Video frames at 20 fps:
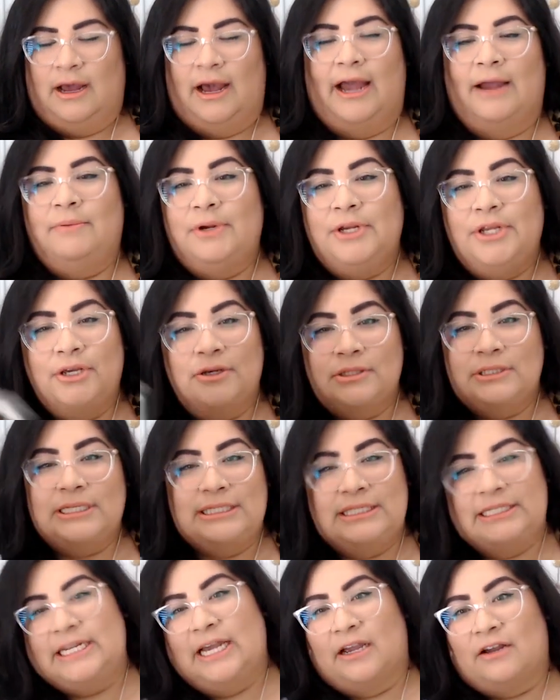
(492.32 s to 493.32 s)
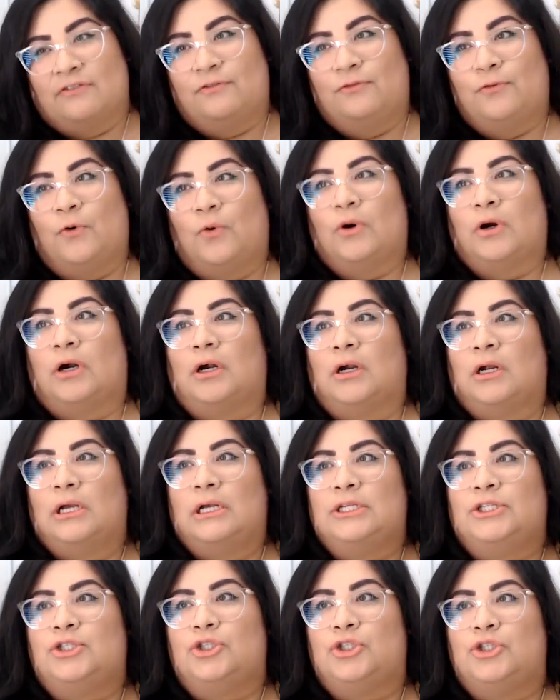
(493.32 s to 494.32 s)
i would use this deck for
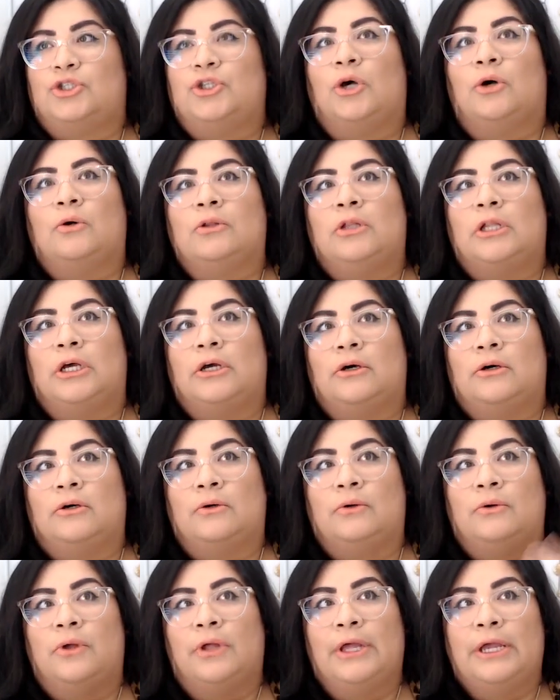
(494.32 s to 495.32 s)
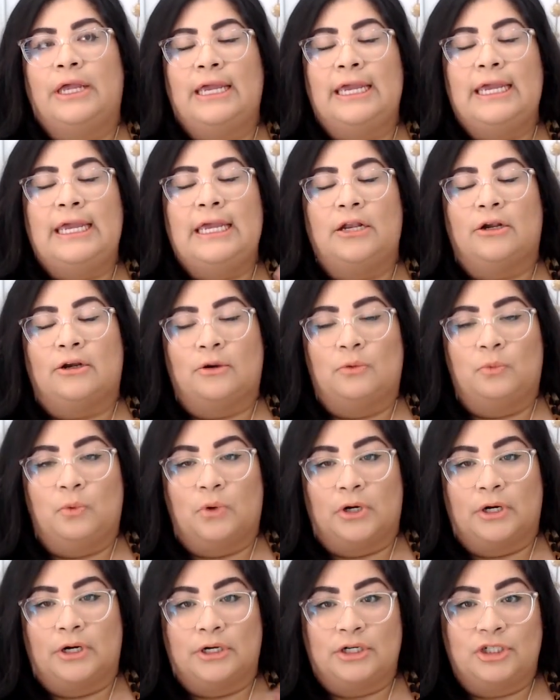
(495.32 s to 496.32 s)
solo inner
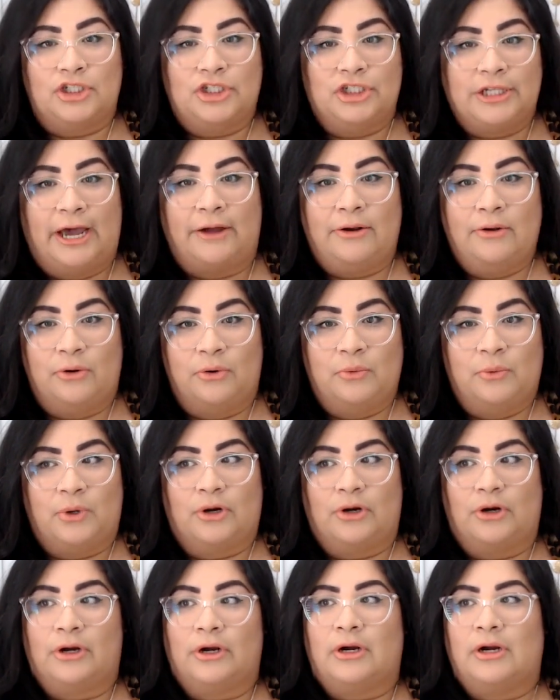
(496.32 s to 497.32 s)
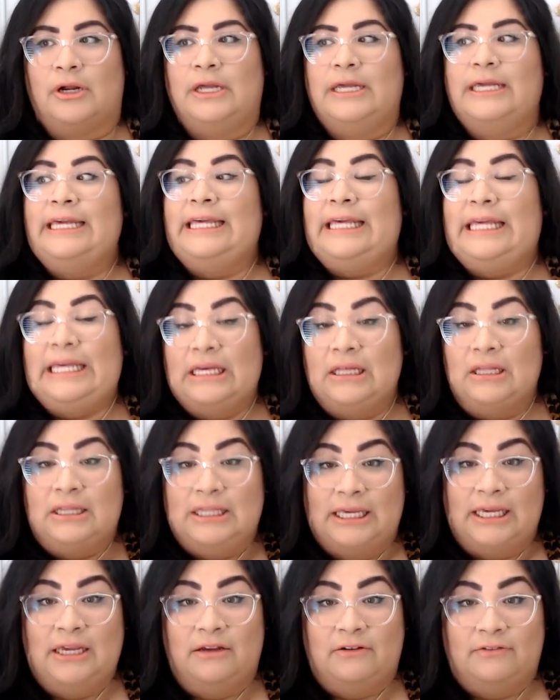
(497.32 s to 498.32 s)
work shadow work
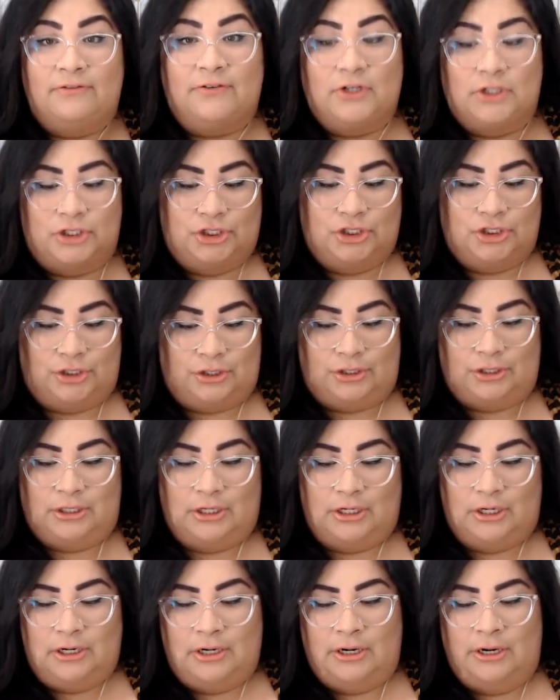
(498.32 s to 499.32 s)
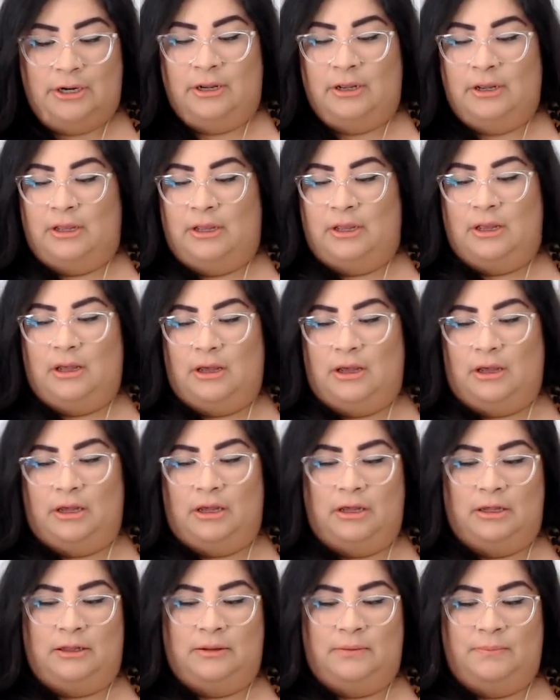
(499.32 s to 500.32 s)
healing for sure
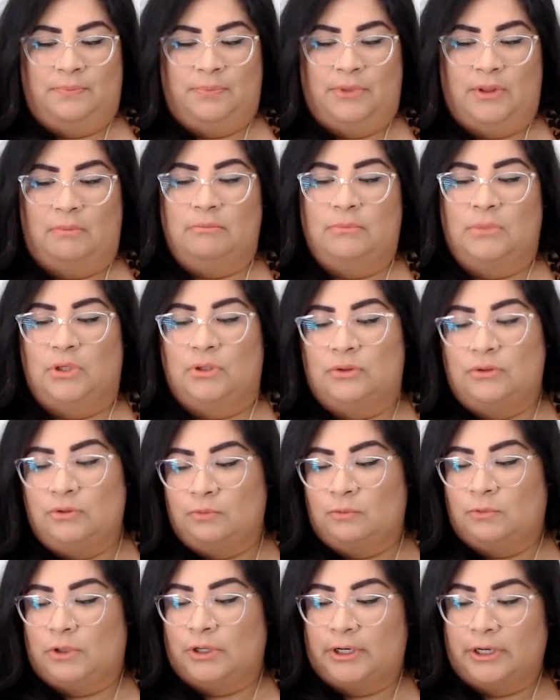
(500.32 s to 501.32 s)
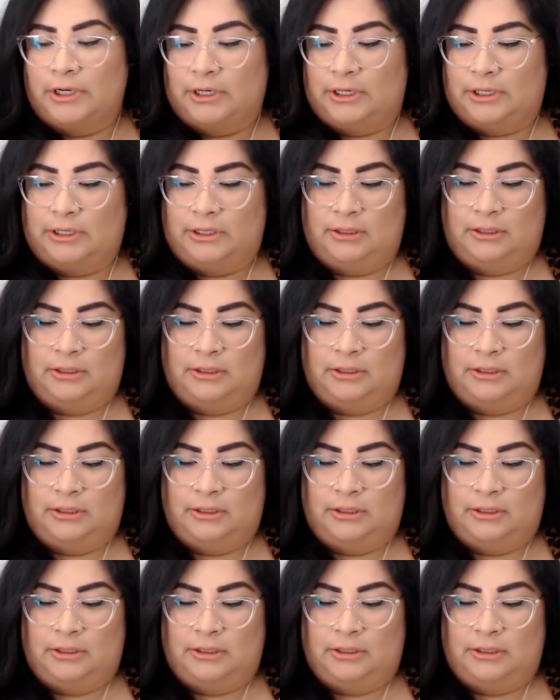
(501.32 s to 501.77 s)
um moon work